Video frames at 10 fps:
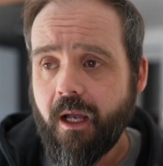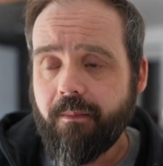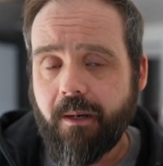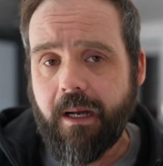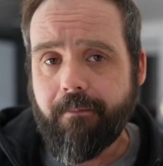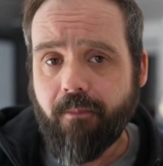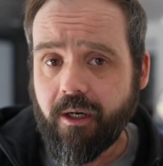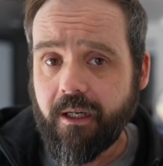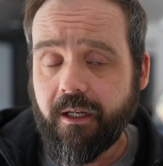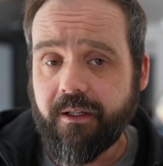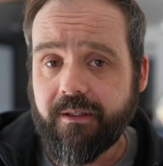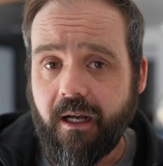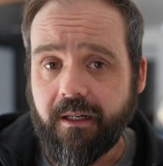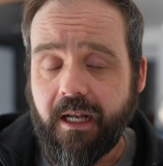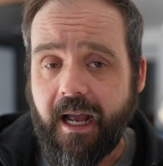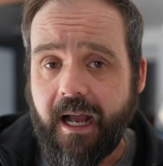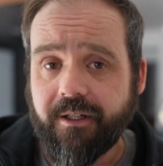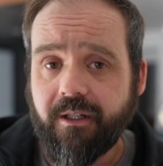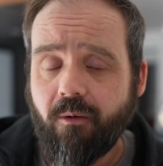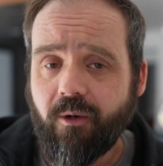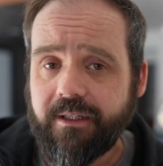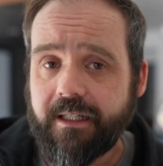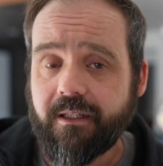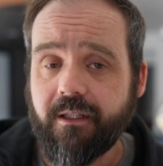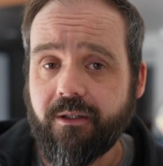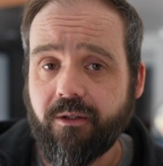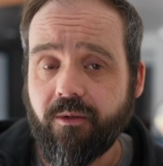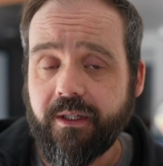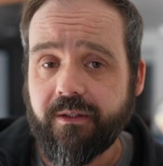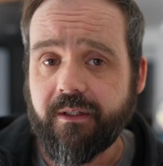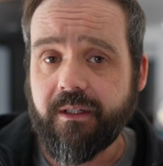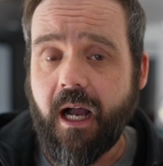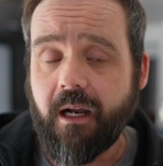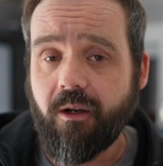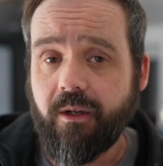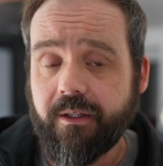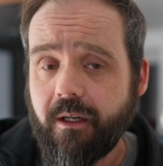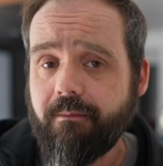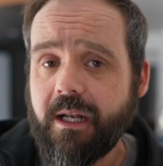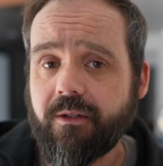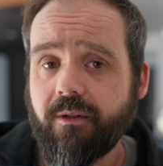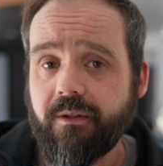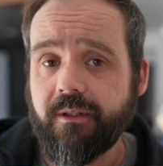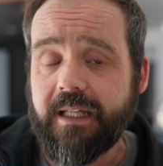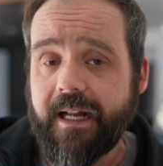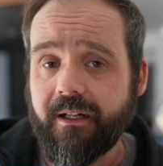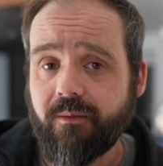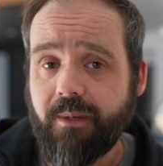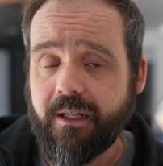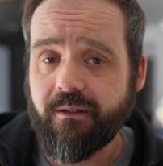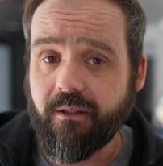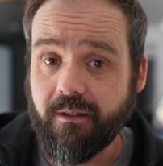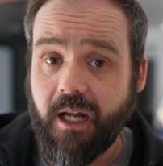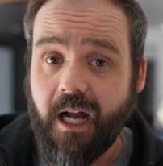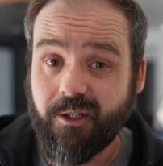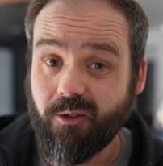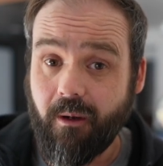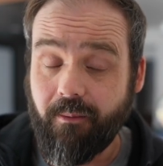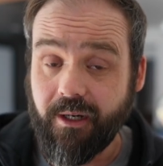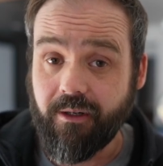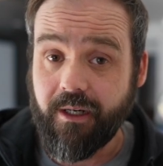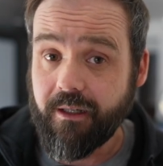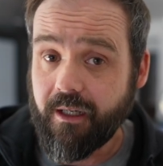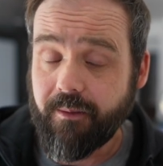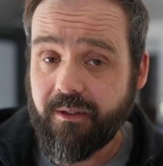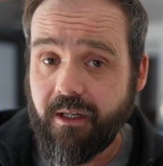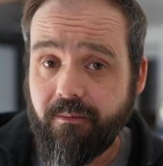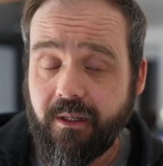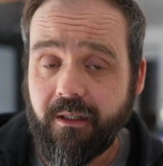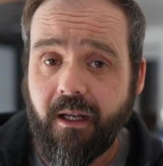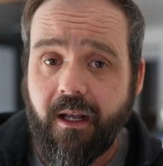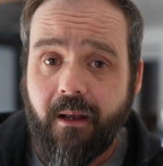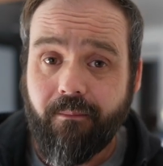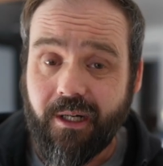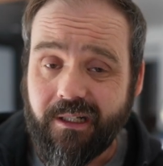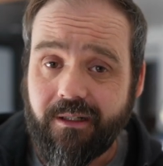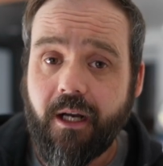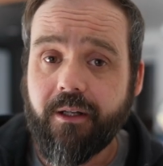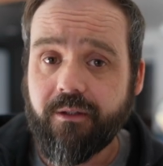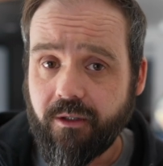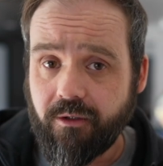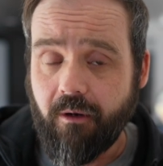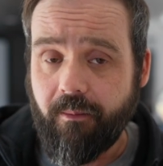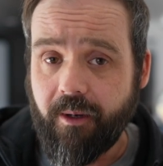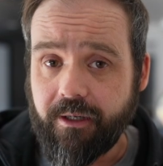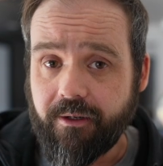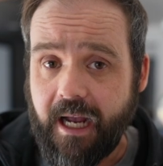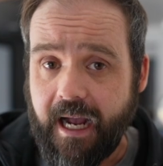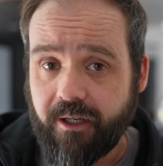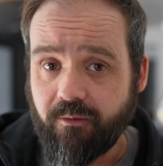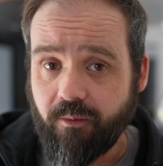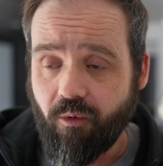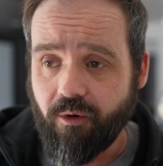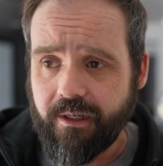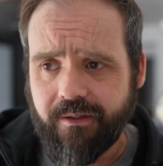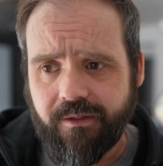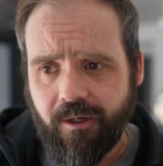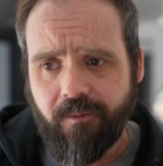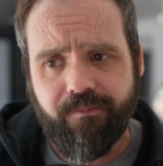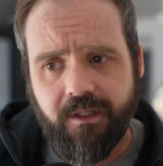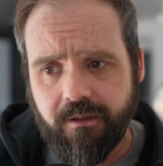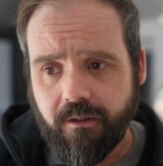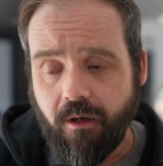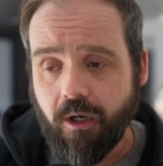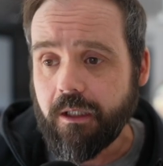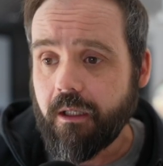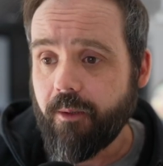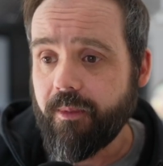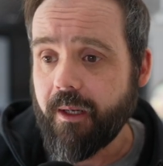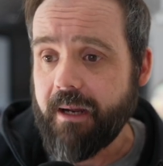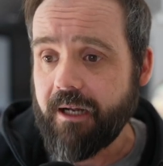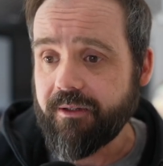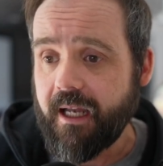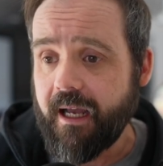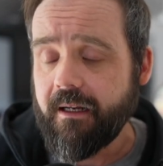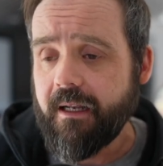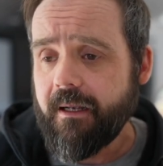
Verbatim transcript: But by marking it as non-cash, what that's going to do is it's not it's going to make sure that that expense does not show up on your income statement, but it does show up on your tax report. And so just to to talk a little bit about that.